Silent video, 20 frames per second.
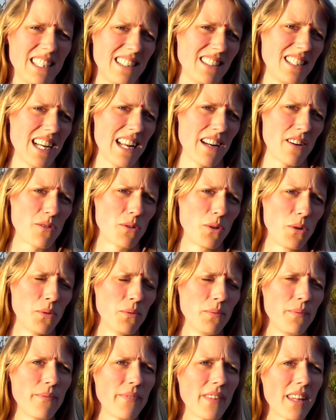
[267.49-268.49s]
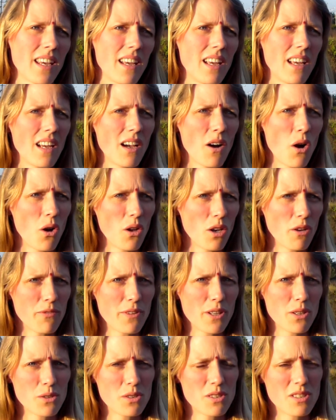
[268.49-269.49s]
in general? All
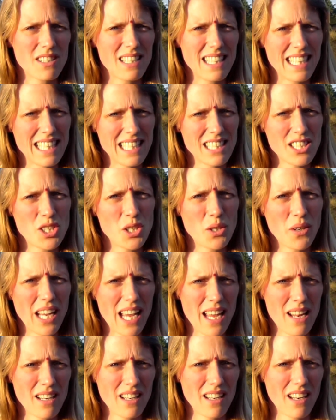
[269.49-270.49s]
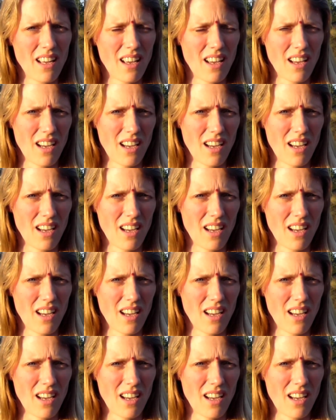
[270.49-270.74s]
of those things you can